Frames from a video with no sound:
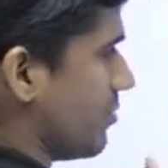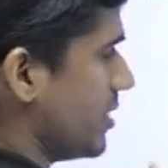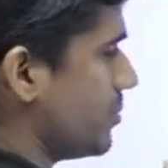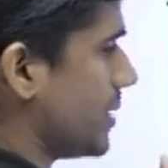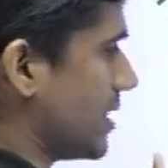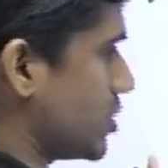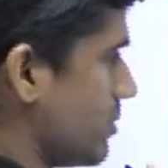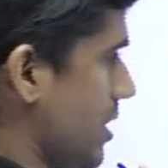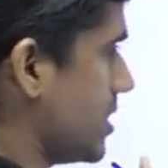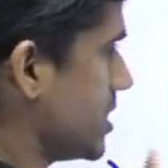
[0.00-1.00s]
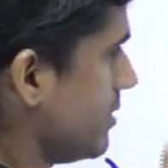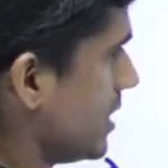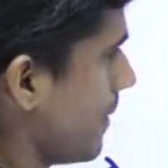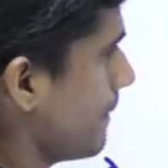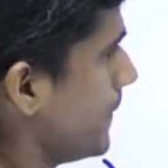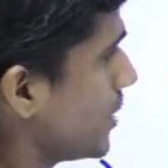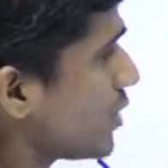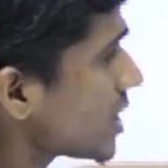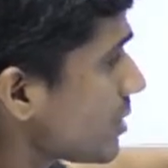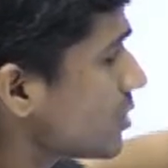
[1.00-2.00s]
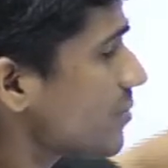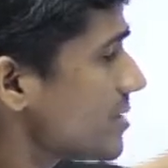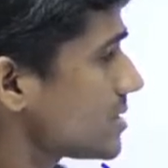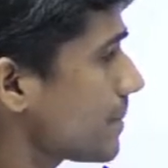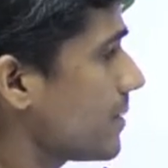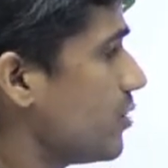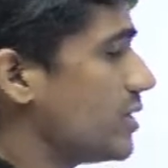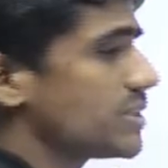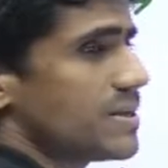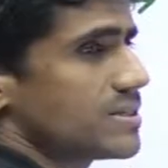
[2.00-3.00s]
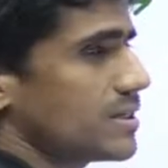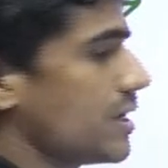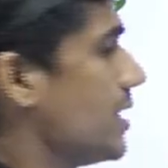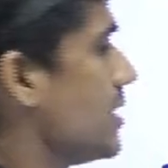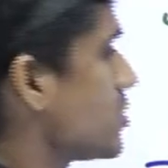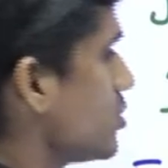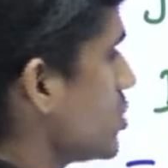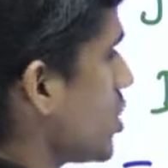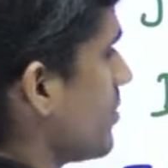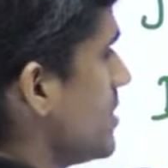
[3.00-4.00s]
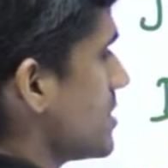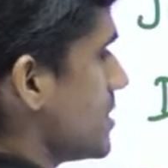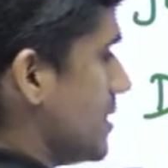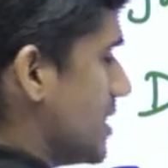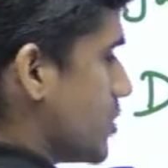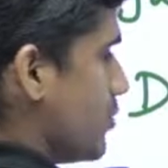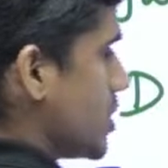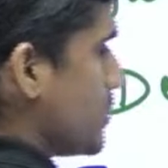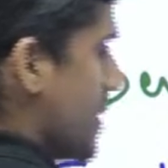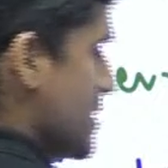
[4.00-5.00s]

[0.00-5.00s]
of the practice of untouchability. But what about offense? Where is mentioned? So this offense is which is